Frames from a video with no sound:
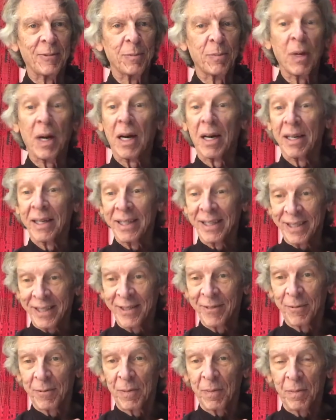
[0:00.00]
by
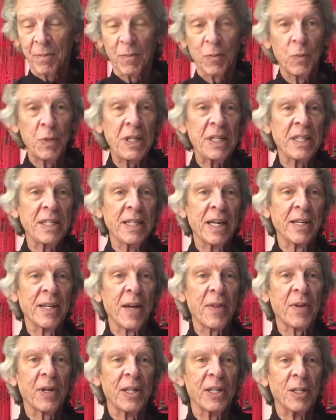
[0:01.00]
reading
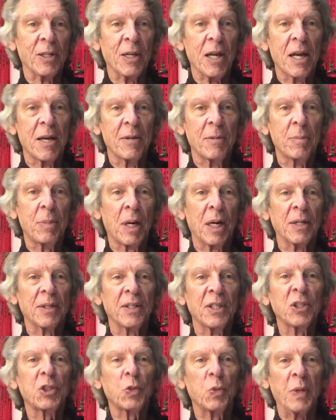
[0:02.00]
another little part
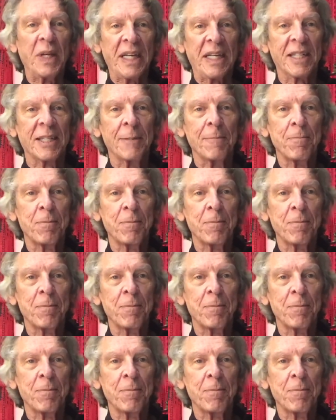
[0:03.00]
this week.